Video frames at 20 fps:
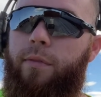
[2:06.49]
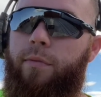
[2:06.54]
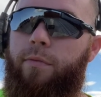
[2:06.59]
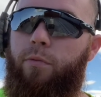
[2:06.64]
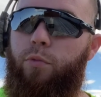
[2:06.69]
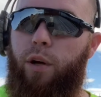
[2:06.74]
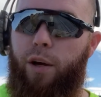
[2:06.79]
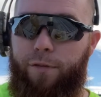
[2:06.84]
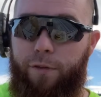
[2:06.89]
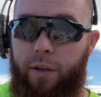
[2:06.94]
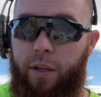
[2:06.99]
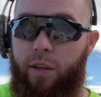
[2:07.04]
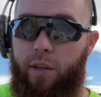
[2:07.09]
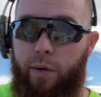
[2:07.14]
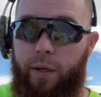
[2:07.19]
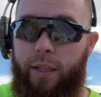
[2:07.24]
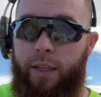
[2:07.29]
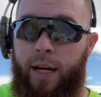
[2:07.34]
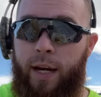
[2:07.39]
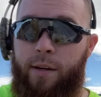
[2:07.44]
roughly
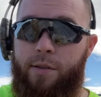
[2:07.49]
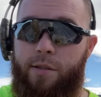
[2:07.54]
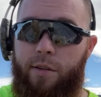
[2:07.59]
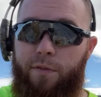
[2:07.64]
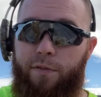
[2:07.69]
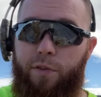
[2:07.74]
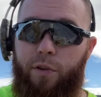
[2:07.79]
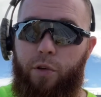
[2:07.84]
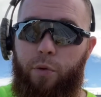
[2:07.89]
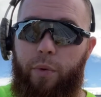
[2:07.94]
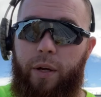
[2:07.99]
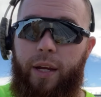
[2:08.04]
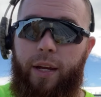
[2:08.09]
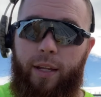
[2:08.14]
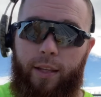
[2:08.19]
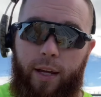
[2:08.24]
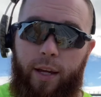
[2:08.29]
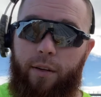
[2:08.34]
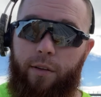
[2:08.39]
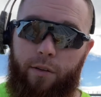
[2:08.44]
3,000 for the week,
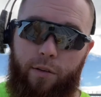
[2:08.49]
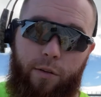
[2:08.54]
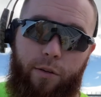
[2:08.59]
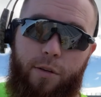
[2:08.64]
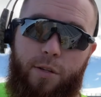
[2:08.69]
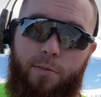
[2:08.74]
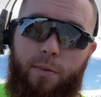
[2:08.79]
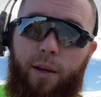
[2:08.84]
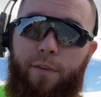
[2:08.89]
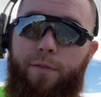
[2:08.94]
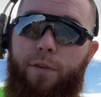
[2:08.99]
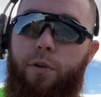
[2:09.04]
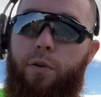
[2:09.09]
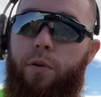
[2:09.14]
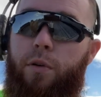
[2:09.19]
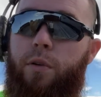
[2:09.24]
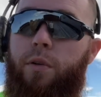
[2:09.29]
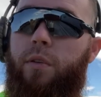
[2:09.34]
and that includes my fuel,